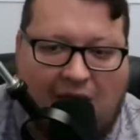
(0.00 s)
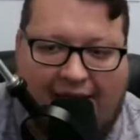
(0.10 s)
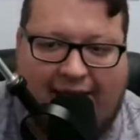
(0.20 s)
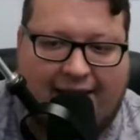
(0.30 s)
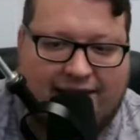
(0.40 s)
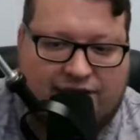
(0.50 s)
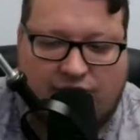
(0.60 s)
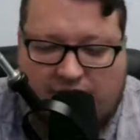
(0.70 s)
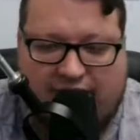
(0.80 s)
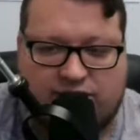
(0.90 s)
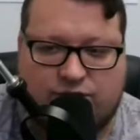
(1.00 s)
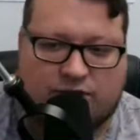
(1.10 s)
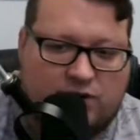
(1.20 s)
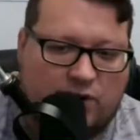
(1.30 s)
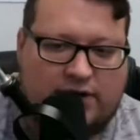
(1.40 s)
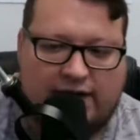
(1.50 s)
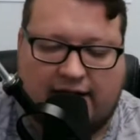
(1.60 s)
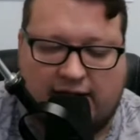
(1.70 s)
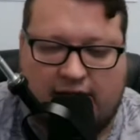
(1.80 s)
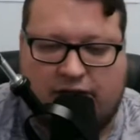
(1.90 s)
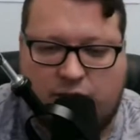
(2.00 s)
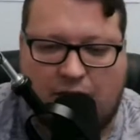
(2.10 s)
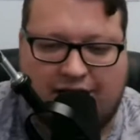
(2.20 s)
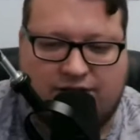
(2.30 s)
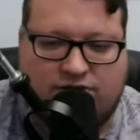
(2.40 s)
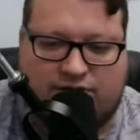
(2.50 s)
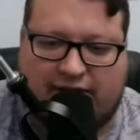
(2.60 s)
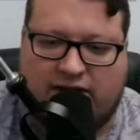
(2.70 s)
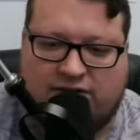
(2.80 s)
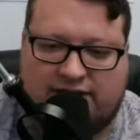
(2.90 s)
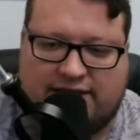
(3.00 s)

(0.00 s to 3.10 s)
And, he just recorded, and you watch those videos.